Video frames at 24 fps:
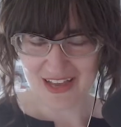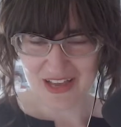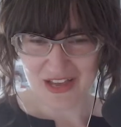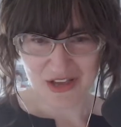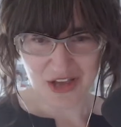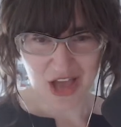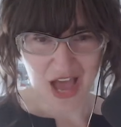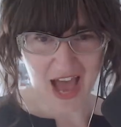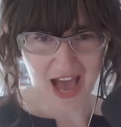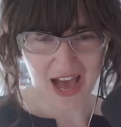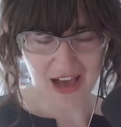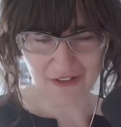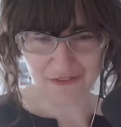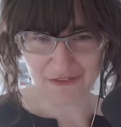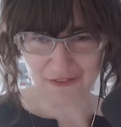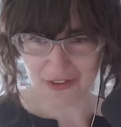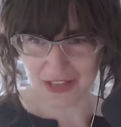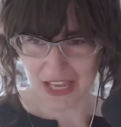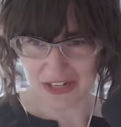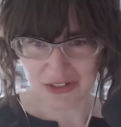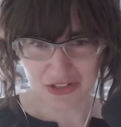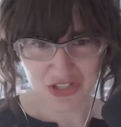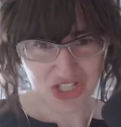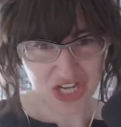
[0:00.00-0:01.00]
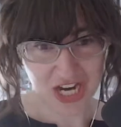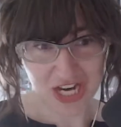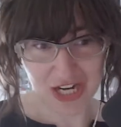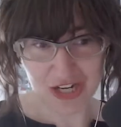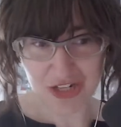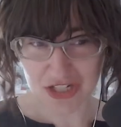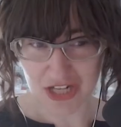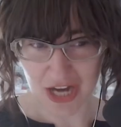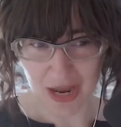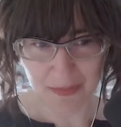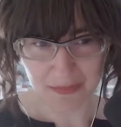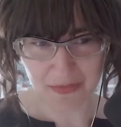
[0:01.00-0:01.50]
have like change
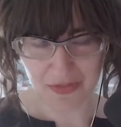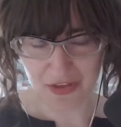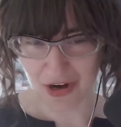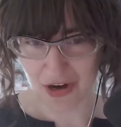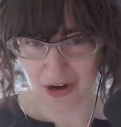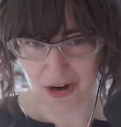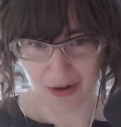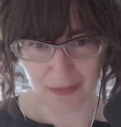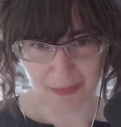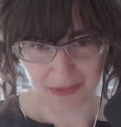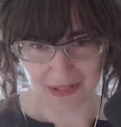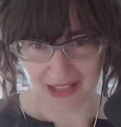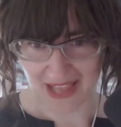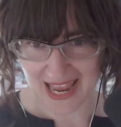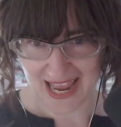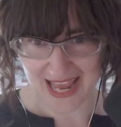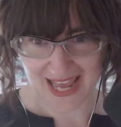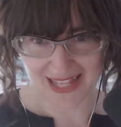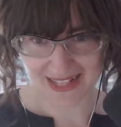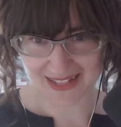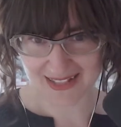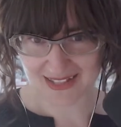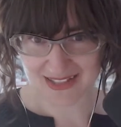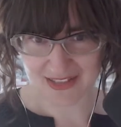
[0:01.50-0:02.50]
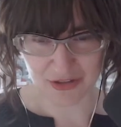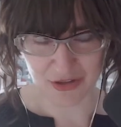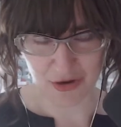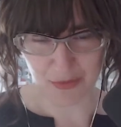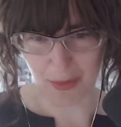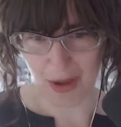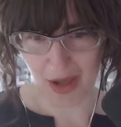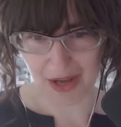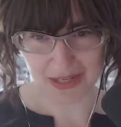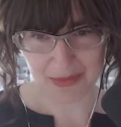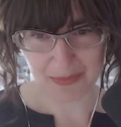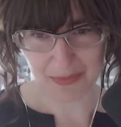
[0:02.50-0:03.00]
up their plans, their
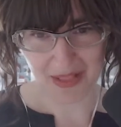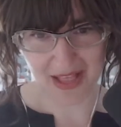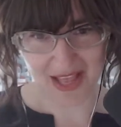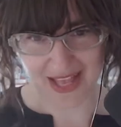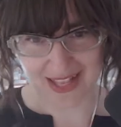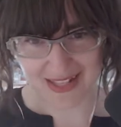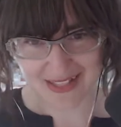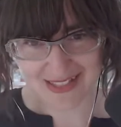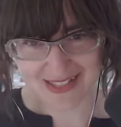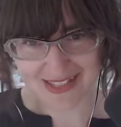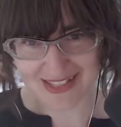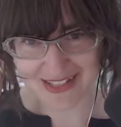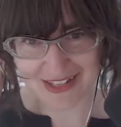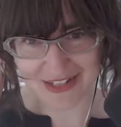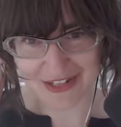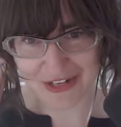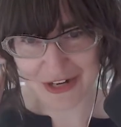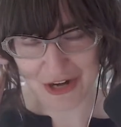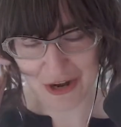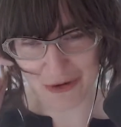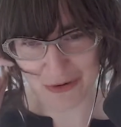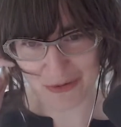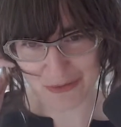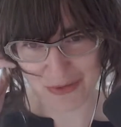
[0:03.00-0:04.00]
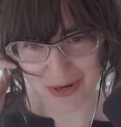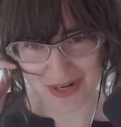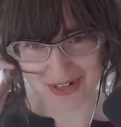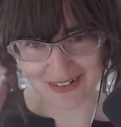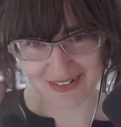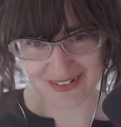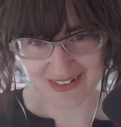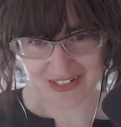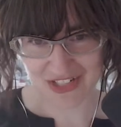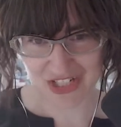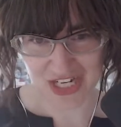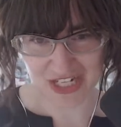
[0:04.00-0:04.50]
body plans, you know, when
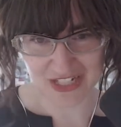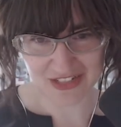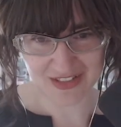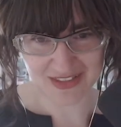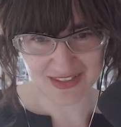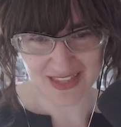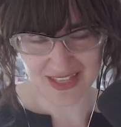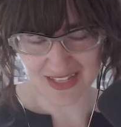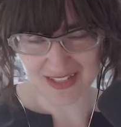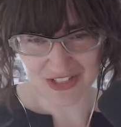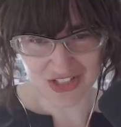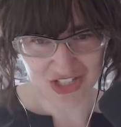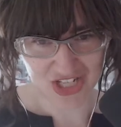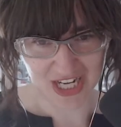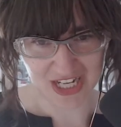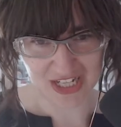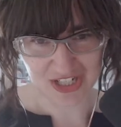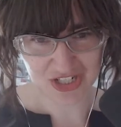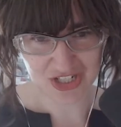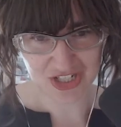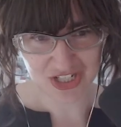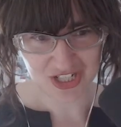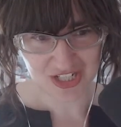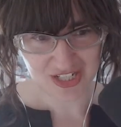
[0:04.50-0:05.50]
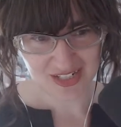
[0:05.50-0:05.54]
change, things change?